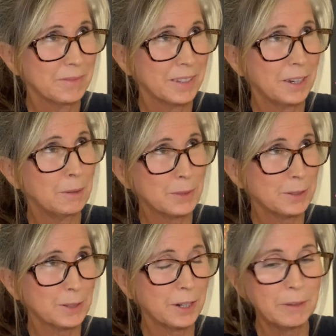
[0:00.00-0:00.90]
I'm so
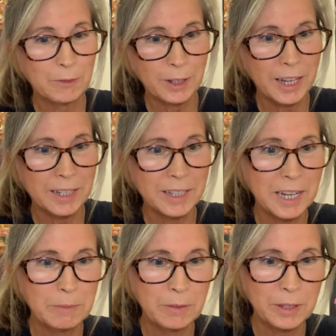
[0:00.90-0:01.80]
sorry. I'm forgetting the
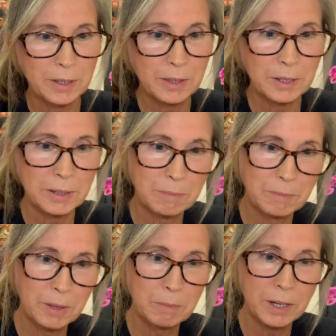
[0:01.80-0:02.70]
name of
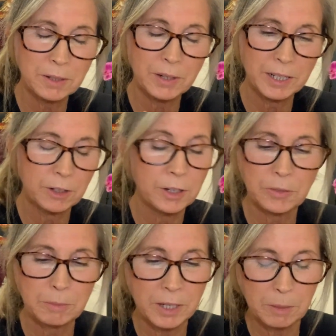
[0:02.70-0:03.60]
the monk, right? Or not the
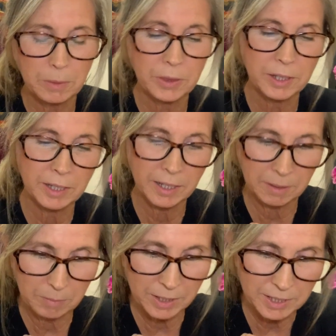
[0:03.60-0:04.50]
monk, but the
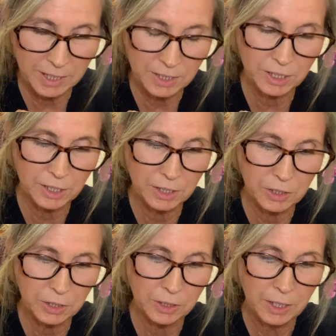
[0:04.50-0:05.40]
meditation
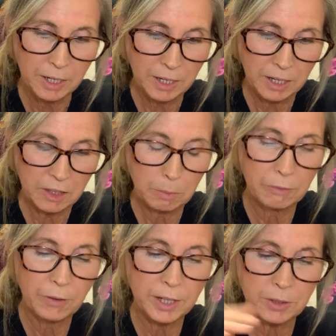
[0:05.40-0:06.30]
teacher, the
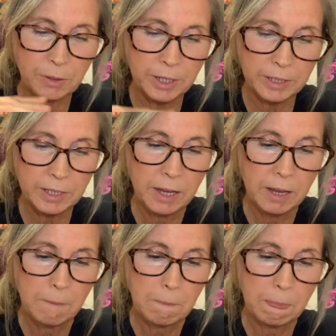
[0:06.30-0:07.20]
professor that
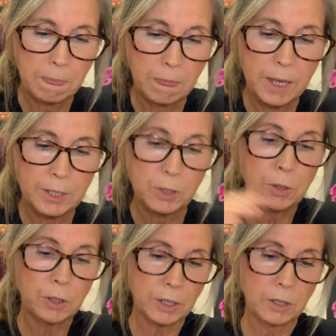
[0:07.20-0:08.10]

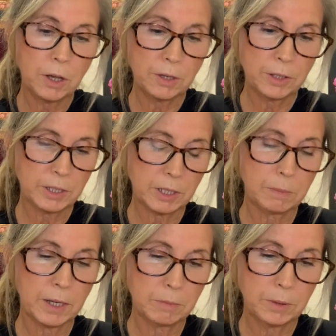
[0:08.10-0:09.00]
took a lot of these
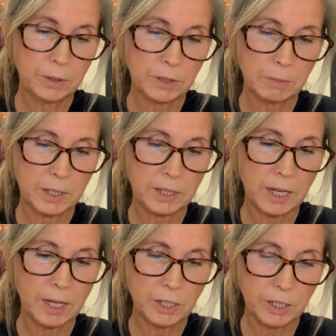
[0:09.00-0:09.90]
Tibetan Buddhist
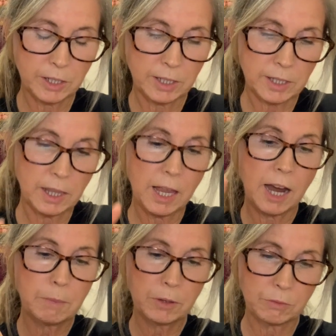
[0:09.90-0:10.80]
meditations, these
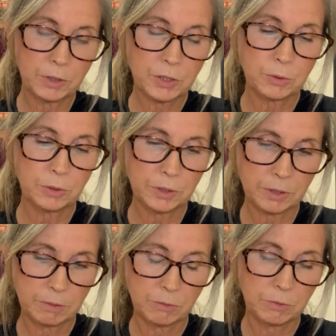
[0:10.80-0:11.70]
elaborate rituals,
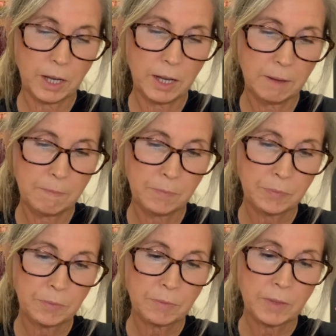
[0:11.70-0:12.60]
and
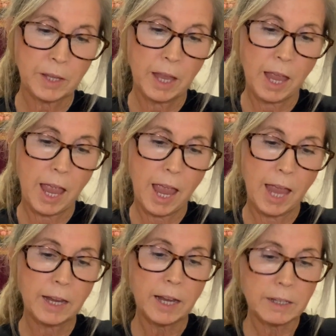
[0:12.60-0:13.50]

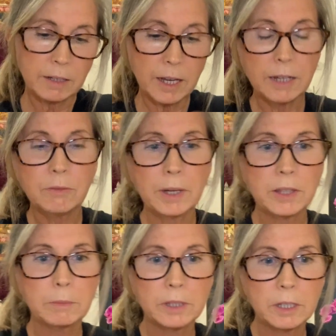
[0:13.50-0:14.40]
kind of made
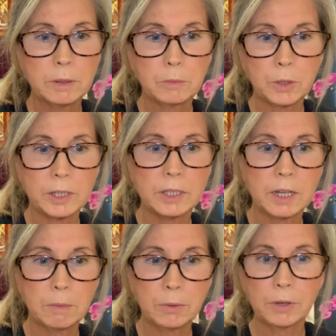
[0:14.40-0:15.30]
them a little bit more
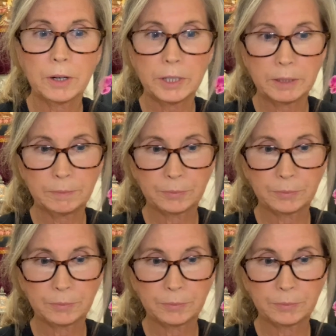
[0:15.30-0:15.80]
contemporary.